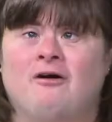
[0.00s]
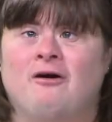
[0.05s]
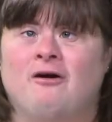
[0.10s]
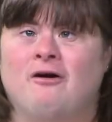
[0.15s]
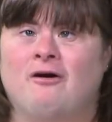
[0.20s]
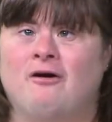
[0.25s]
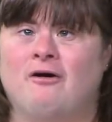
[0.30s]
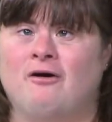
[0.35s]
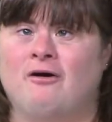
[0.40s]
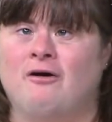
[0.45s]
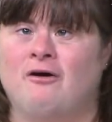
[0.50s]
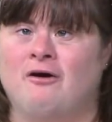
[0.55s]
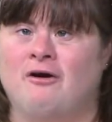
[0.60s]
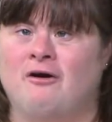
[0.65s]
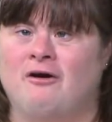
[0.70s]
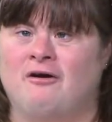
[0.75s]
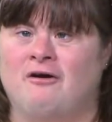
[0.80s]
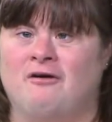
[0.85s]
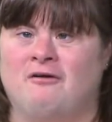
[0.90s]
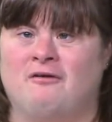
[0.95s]

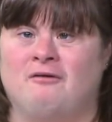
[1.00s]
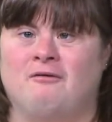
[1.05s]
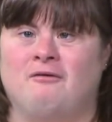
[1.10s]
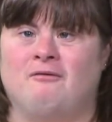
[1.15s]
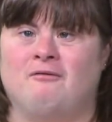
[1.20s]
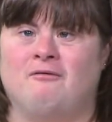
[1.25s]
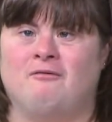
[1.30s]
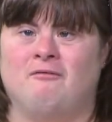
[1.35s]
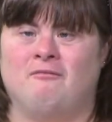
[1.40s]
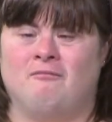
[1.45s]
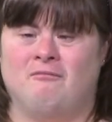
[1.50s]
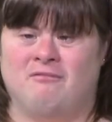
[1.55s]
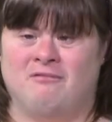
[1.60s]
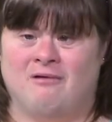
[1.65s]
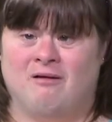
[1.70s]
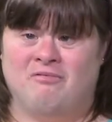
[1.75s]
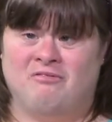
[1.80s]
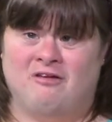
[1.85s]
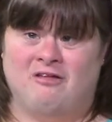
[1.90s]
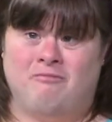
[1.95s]
or
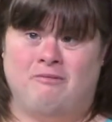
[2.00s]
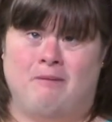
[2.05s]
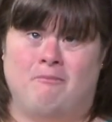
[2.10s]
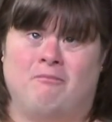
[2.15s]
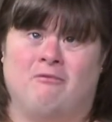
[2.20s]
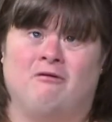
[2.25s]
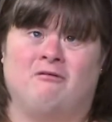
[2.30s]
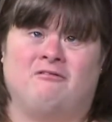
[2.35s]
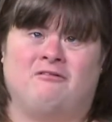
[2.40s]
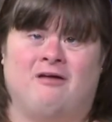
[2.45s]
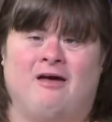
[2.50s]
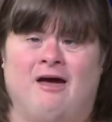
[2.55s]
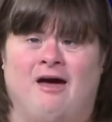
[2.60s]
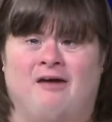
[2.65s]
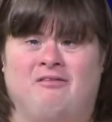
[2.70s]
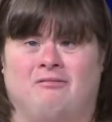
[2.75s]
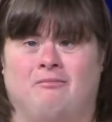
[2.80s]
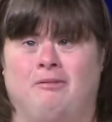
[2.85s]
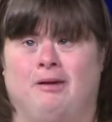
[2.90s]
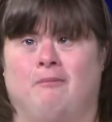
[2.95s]
sometimes people are
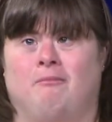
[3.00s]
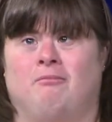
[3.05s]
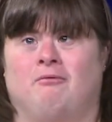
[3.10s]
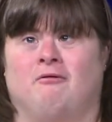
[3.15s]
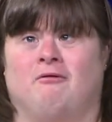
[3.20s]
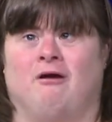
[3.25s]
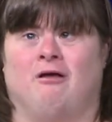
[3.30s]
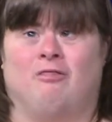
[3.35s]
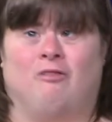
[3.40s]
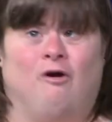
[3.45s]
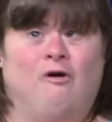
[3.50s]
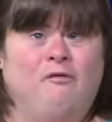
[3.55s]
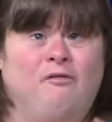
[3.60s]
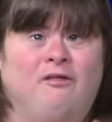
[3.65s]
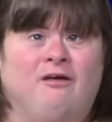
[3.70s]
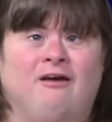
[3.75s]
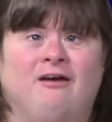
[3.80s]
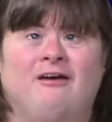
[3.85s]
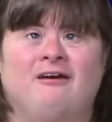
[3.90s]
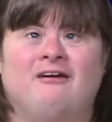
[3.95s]
sad and people are
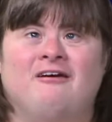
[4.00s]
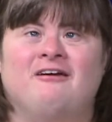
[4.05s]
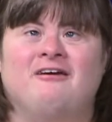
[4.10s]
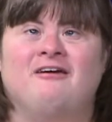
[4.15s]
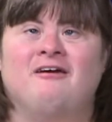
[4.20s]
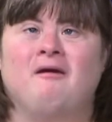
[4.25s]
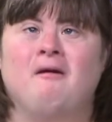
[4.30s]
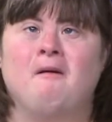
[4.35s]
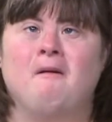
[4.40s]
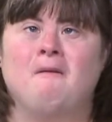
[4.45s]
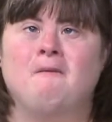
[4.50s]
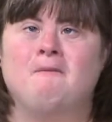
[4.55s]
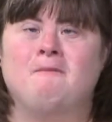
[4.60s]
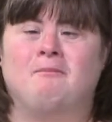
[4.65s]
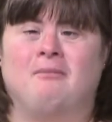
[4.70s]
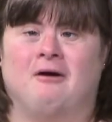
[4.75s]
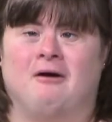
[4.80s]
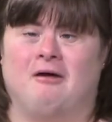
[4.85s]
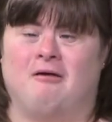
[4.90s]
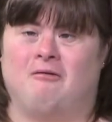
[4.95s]
lonely,
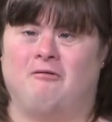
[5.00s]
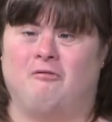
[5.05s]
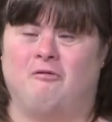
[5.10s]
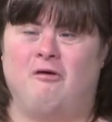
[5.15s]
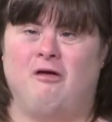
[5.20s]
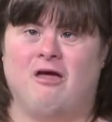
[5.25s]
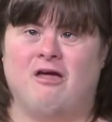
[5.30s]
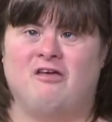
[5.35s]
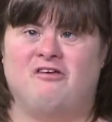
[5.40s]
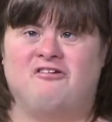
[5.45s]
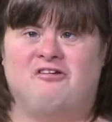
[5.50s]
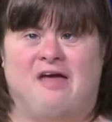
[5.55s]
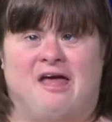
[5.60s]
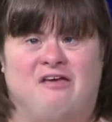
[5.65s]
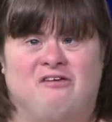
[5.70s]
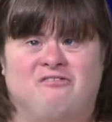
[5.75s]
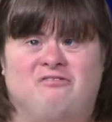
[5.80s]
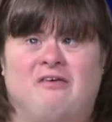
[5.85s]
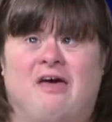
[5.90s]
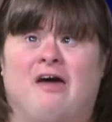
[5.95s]
but you can
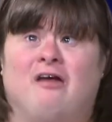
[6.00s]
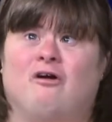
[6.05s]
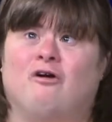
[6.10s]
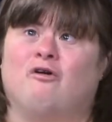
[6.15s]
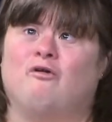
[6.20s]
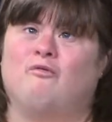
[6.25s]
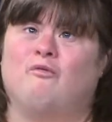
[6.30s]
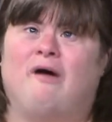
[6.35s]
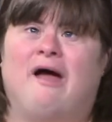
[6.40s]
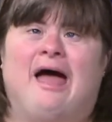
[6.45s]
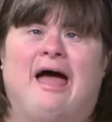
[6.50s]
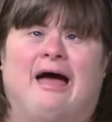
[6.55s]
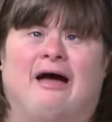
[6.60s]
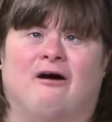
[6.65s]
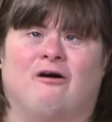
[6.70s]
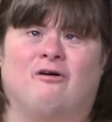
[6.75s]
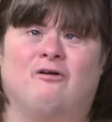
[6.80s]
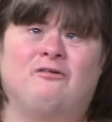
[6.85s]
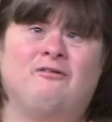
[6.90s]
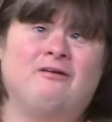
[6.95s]
change that
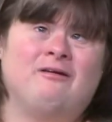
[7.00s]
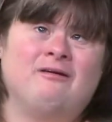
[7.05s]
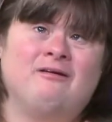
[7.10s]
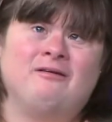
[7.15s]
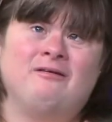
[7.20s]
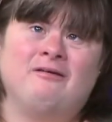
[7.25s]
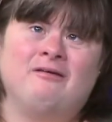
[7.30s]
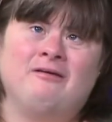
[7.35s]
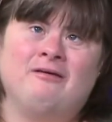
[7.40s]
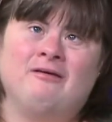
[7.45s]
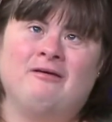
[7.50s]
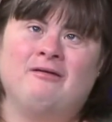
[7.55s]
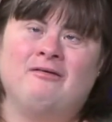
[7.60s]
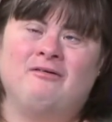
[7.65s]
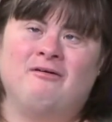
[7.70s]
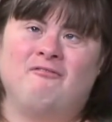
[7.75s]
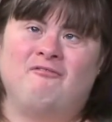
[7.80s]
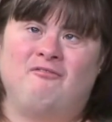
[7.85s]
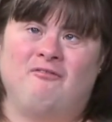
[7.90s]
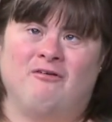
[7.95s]
around
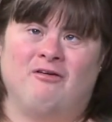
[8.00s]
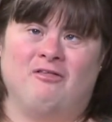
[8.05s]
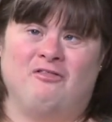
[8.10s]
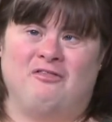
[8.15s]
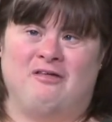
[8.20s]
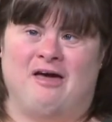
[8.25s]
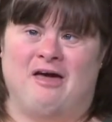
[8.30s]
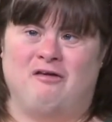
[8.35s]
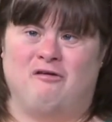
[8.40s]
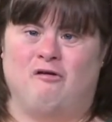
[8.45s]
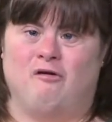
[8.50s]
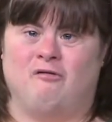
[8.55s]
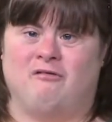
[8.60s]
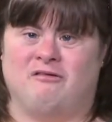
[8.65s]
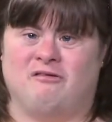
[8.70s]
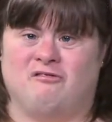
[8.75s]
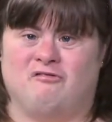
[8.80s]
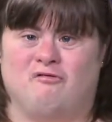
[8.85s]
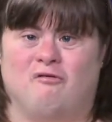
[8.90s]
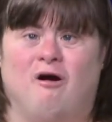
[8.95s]
to feel that you're
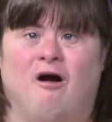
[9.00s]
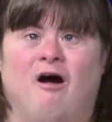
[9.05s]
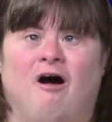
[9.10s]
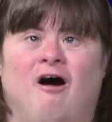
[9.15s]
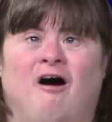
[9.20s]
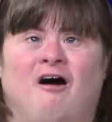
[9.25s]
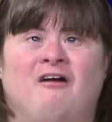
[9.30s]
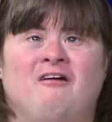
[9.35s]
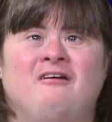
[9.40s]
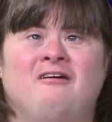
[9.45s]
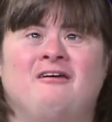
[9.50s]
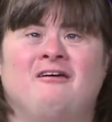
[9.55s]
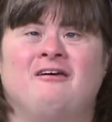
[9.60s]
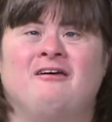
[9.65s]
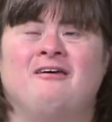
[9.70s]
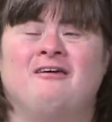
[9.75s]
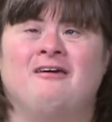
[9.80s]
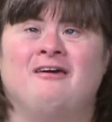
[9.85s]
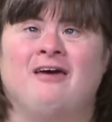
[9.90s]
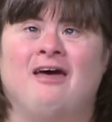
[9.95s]
strong
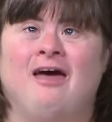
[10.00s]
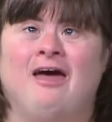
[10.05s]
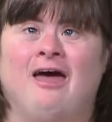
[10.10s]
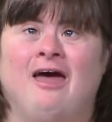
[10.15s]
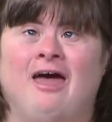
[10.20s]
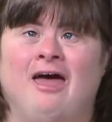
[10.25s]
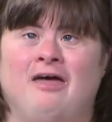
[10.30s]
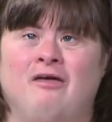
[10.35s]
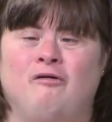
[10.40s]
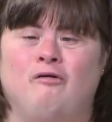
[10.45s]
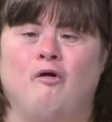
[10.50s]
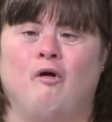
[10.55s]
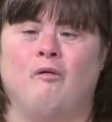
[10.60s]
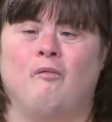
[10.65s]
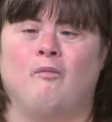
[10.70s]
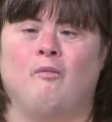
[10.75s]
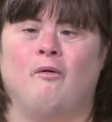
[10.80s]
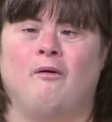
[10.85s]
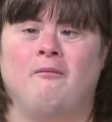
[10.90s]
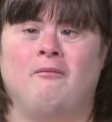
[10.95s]
and you're
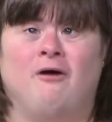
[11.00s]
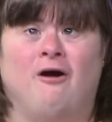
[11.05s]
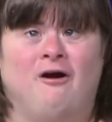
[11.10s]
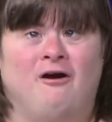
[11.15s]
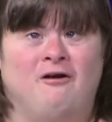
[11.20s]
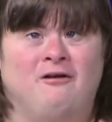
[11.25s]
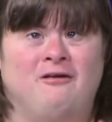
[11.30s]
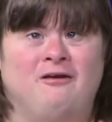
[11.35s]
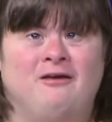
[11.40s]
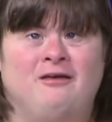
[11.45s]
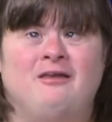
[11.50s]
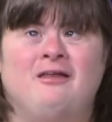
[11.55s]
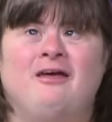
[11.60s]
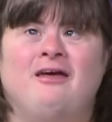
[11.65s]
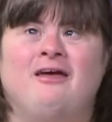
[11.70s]
warm-hearted,